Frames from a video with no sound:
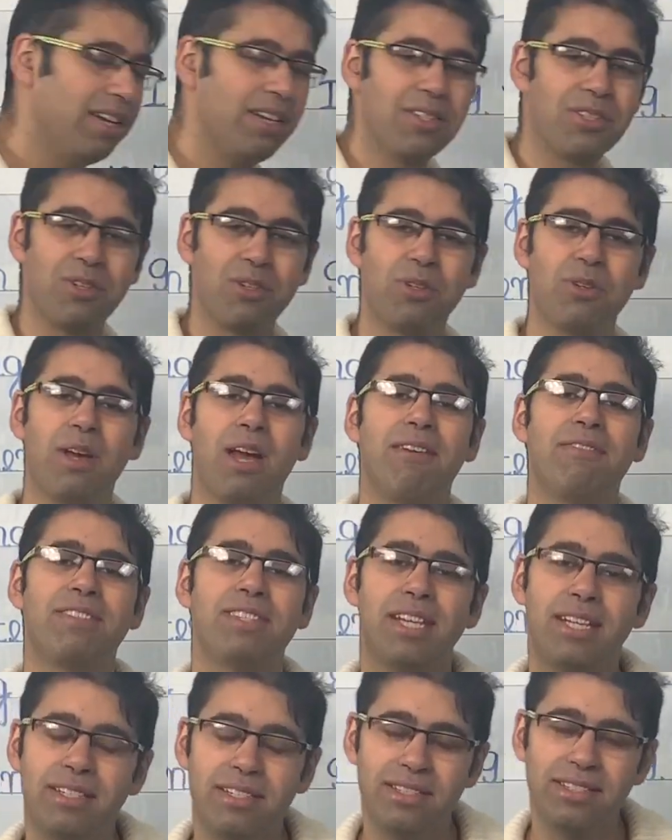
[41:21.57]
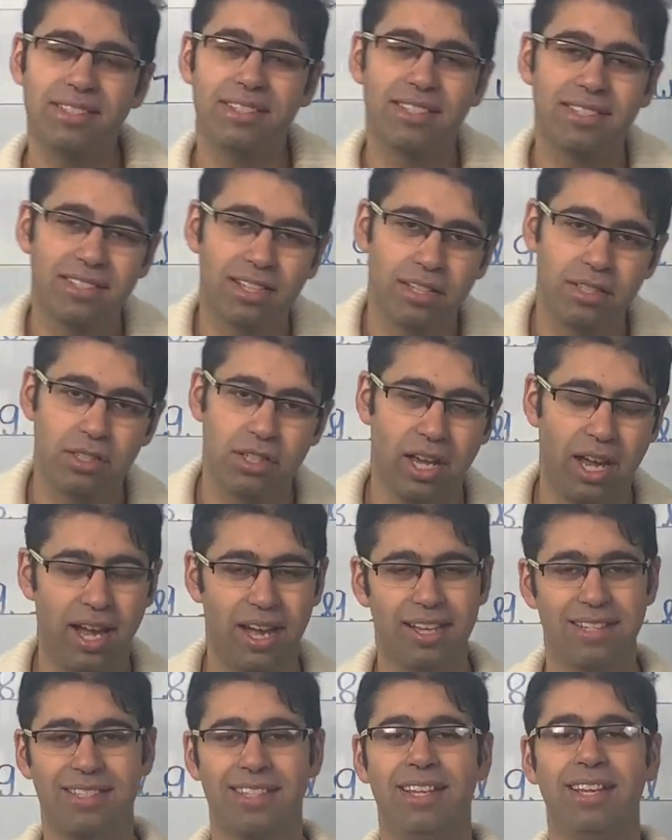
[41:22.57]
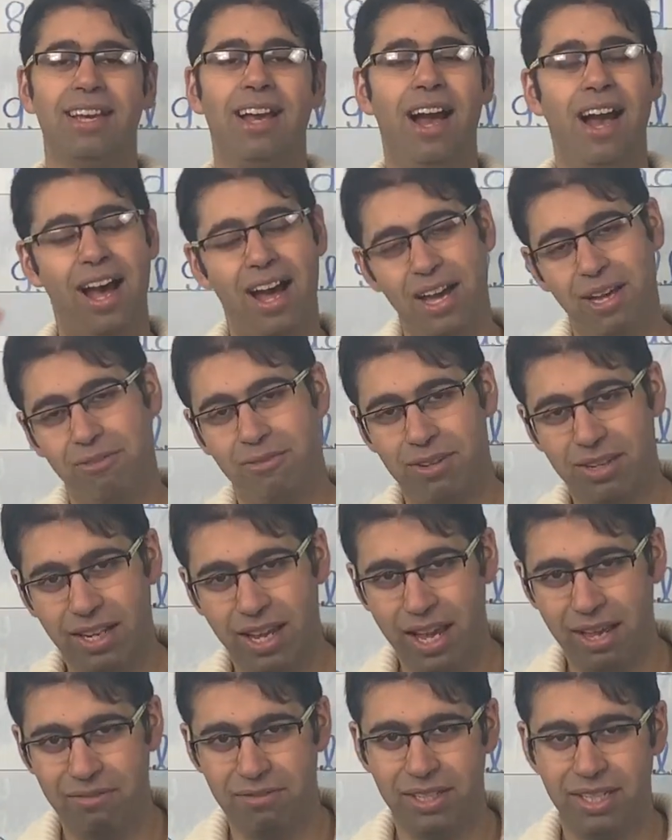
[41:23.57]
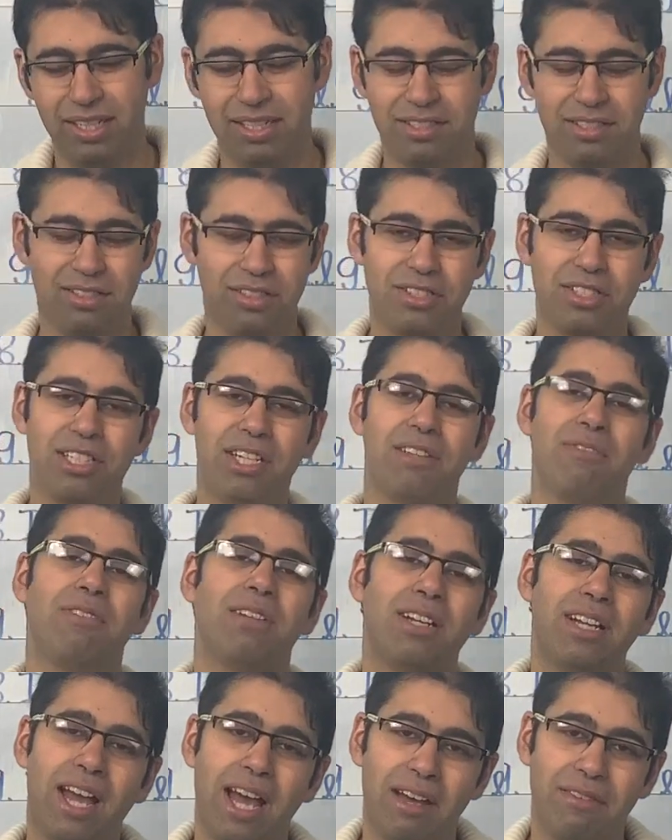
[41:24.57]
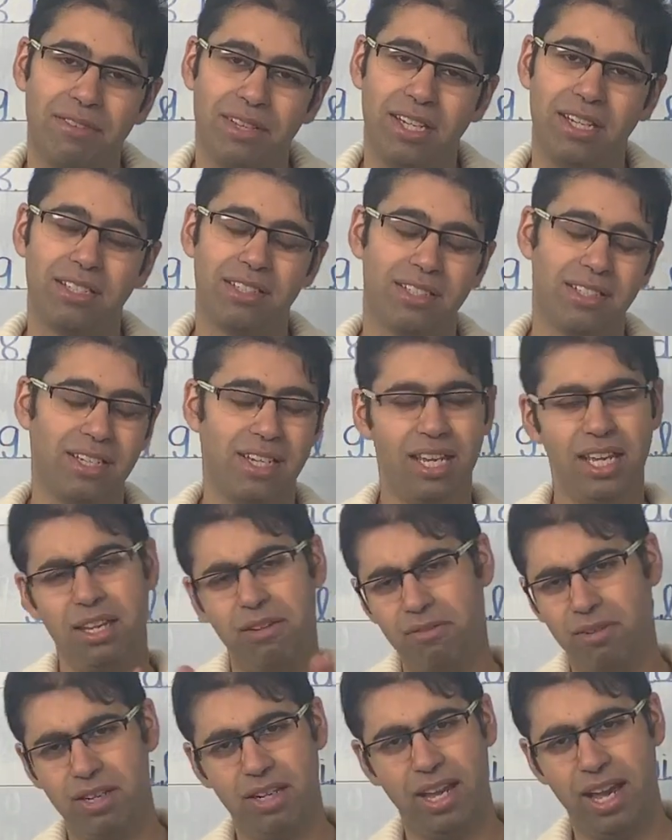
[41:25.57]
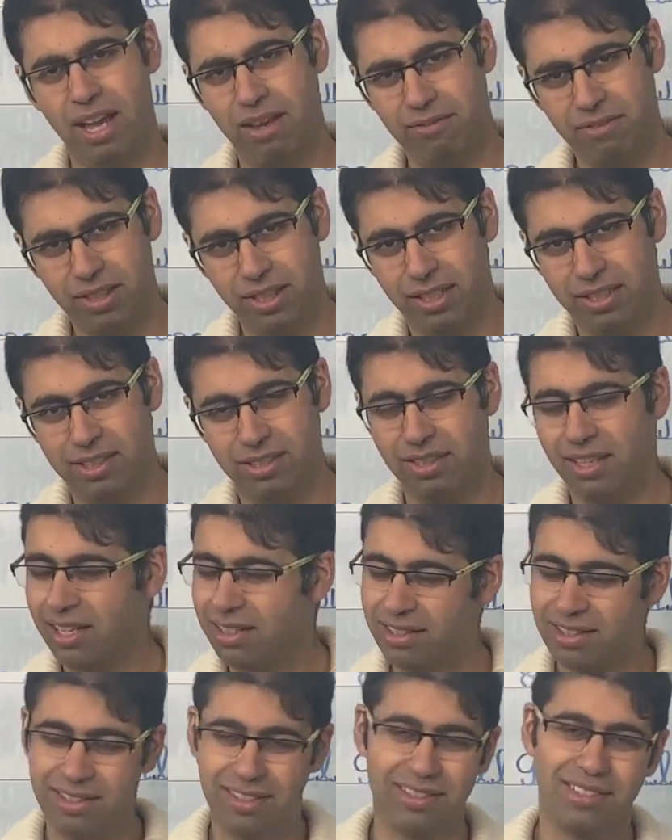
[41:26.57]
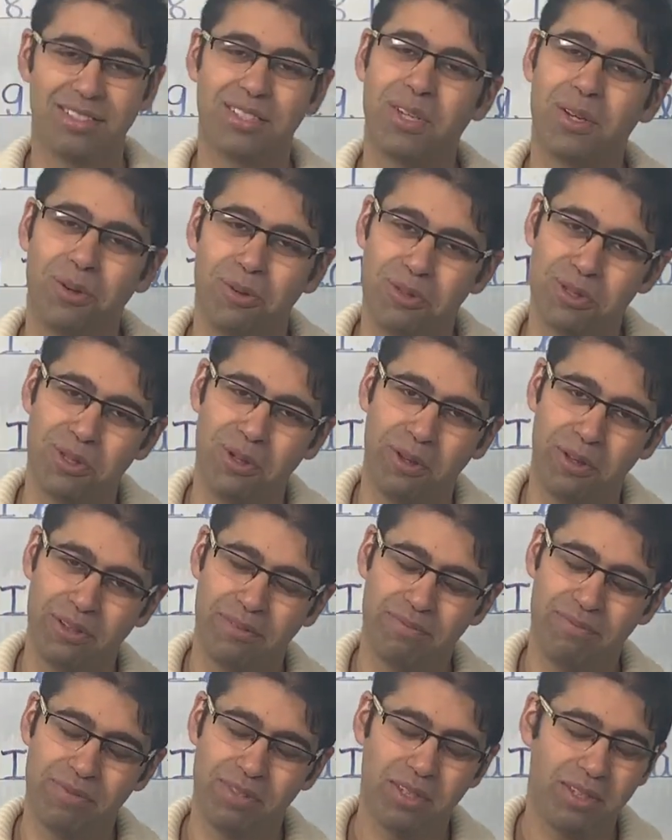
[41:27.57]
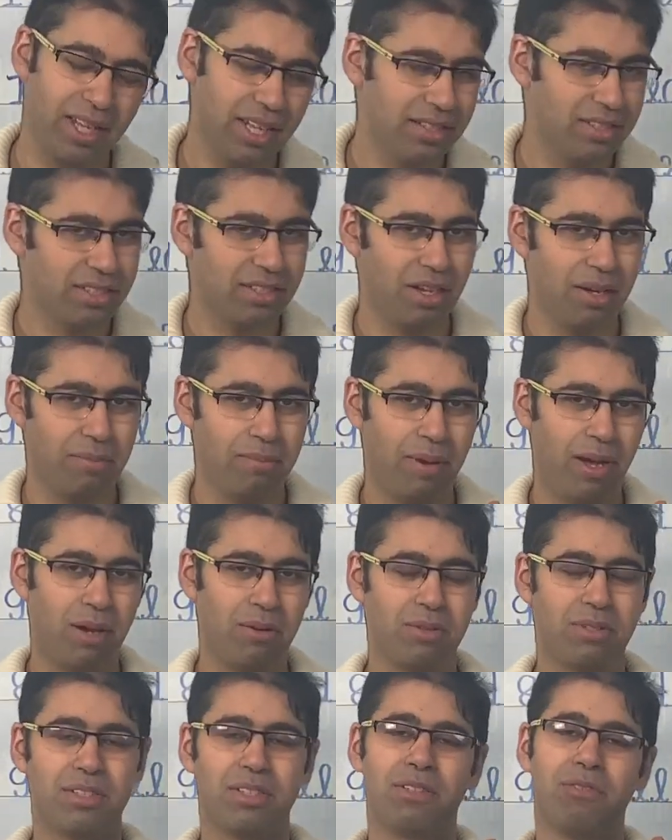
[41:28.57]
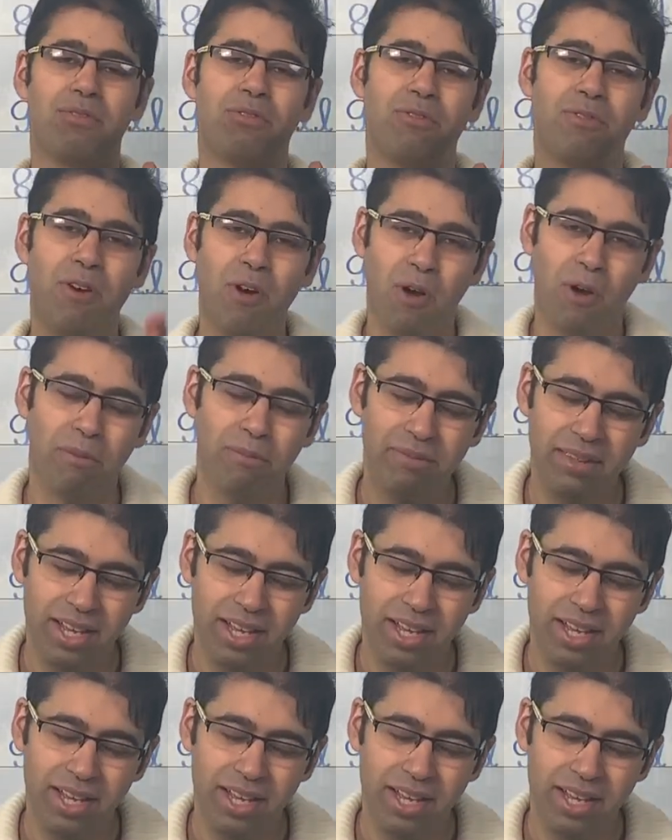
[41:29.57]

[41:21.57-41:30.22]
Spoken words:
So you have sentences such as I will have eaten, she will have eaten, he will have eaten, and the list goes on. So that's about the form.